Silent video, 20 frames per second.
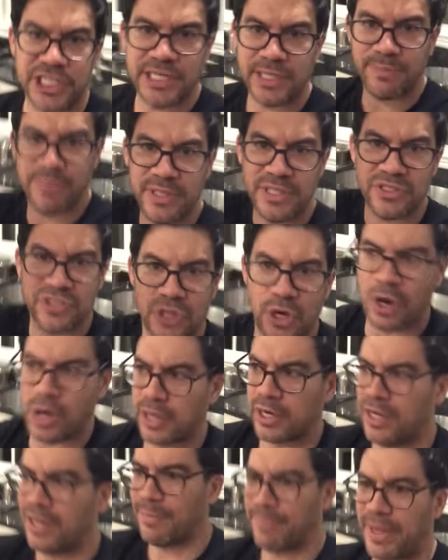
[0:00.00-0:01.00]
GDP has
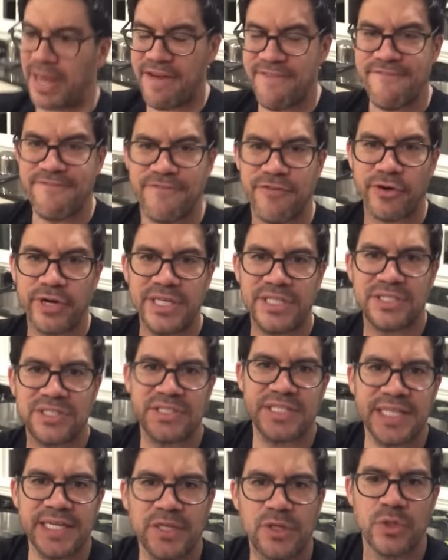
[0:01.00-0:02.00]
gone up every
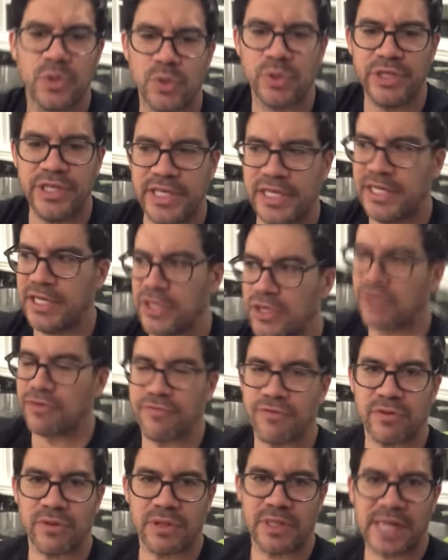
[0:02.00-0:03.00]
single
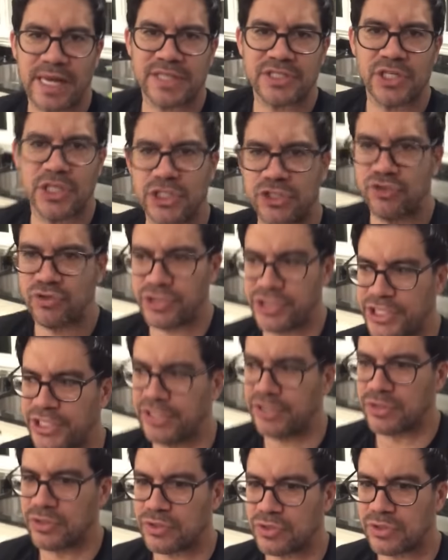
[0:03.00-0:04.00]
year for the last hundred
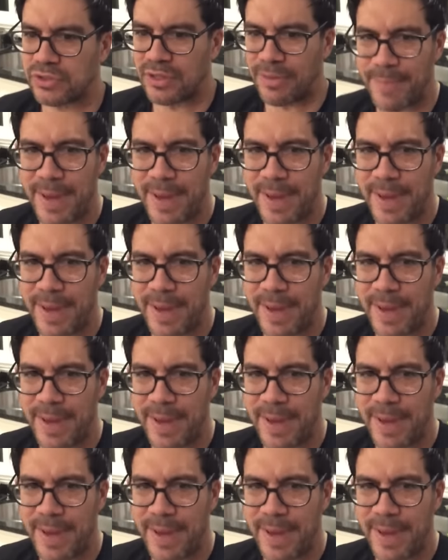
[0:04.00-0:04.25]
years.